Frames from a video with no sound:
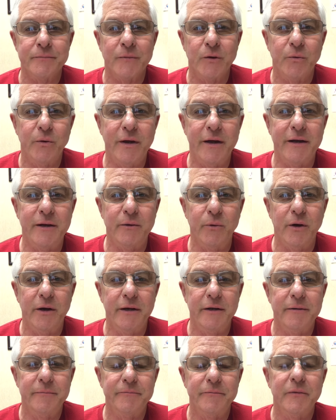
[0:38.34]
well
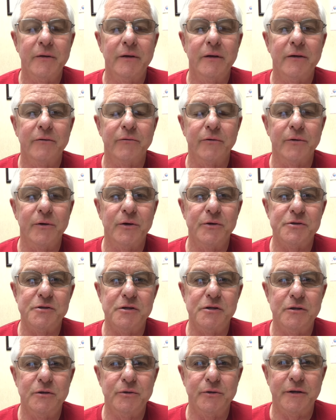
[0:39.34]
anyway for those of
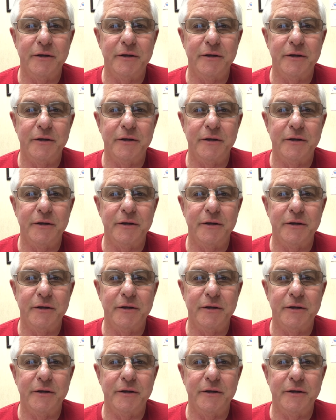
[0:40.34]
you